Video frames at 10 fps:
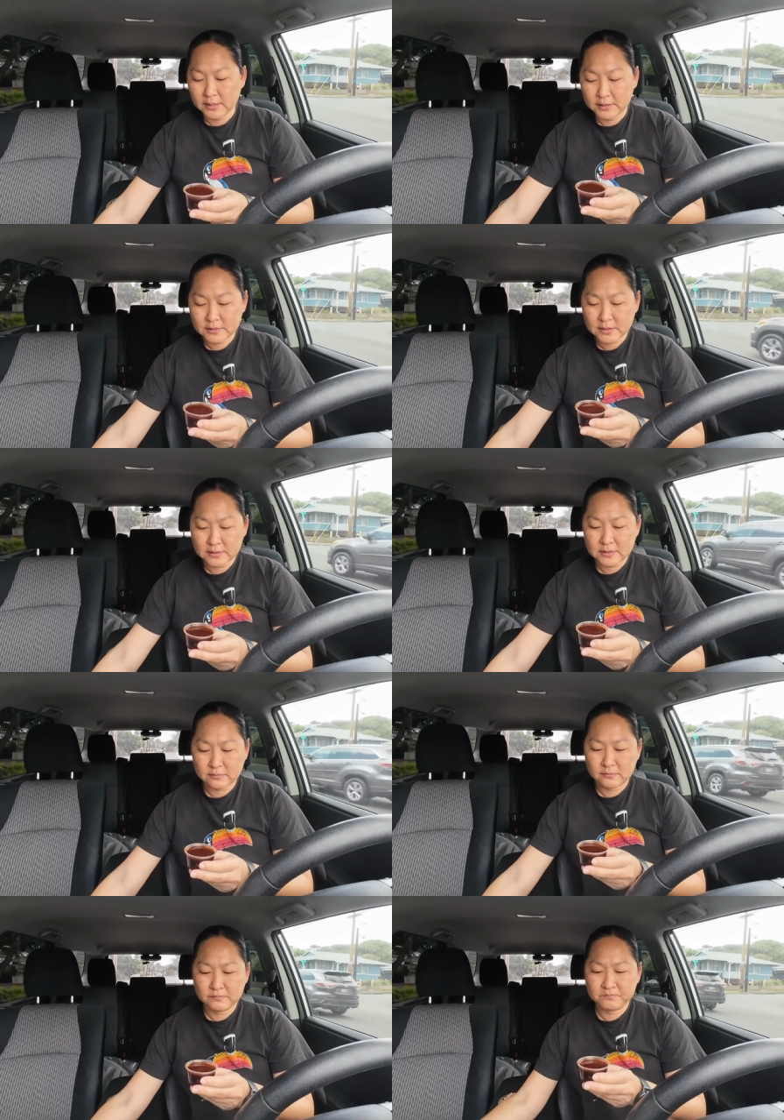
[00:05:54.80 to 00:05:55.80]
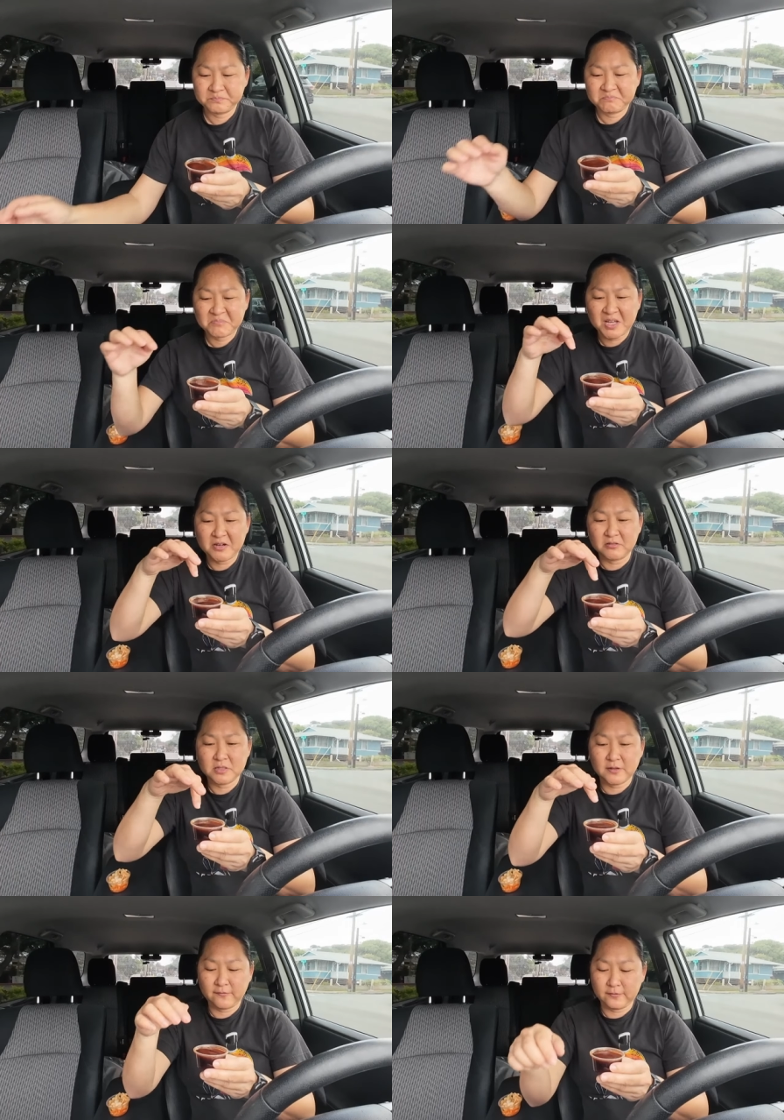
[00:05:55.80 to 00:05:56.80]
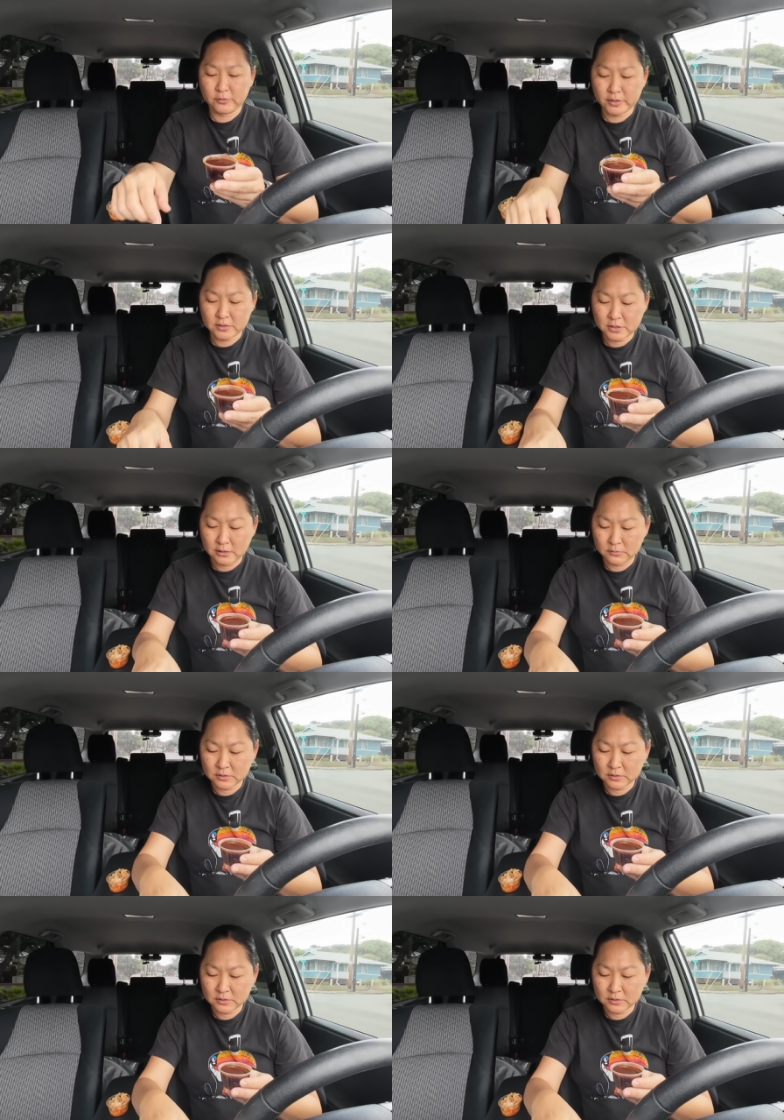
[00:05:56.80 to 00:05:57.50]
And it's got some, I don't know, stuff floating on top.